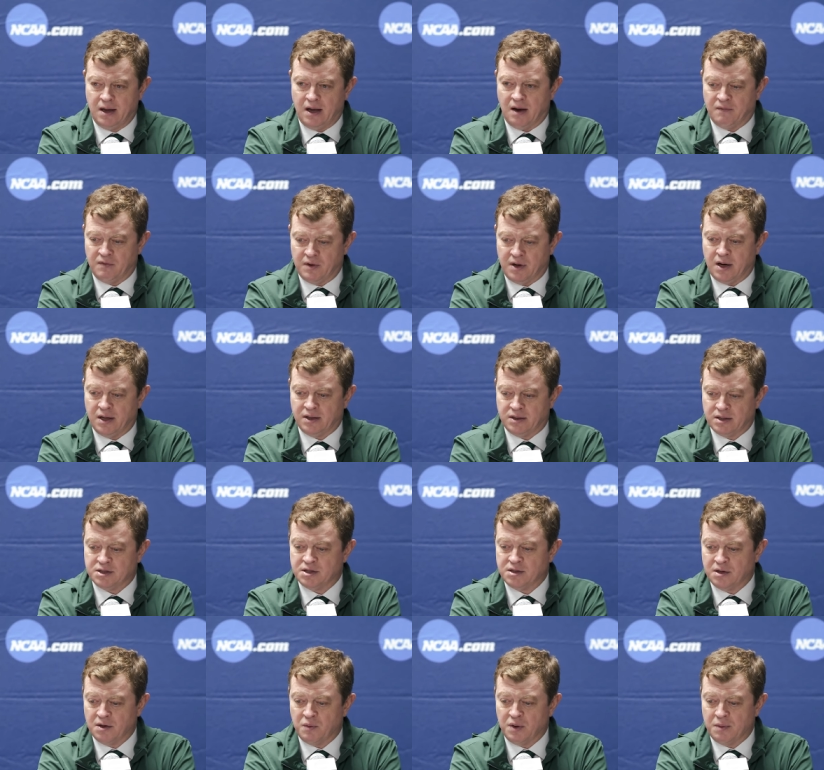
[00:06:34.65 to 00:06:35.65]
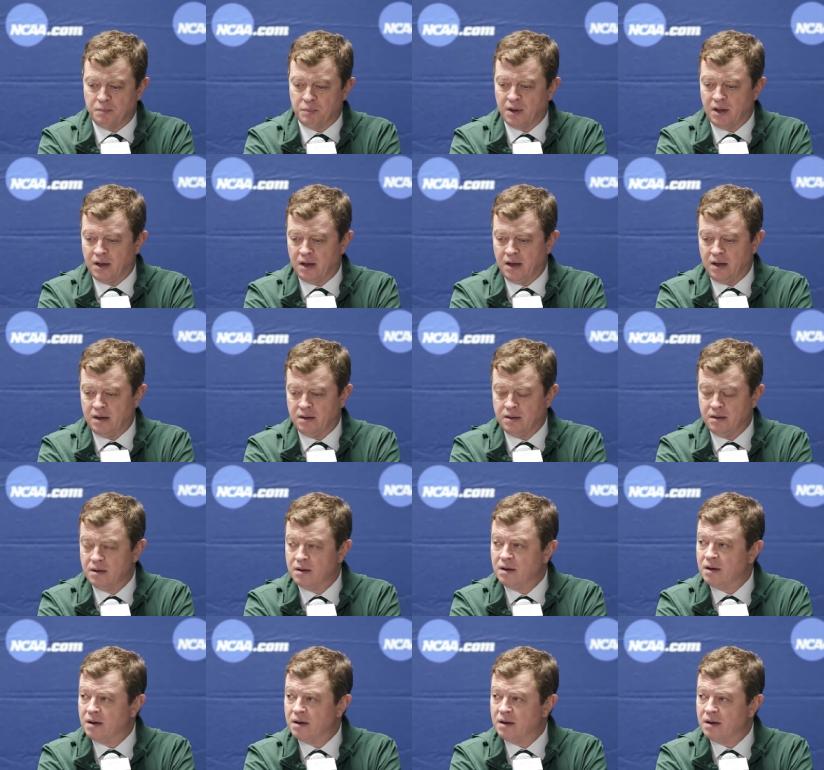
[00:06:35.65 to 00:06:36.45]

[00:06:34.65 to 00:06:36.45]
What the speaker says: every night this year we played,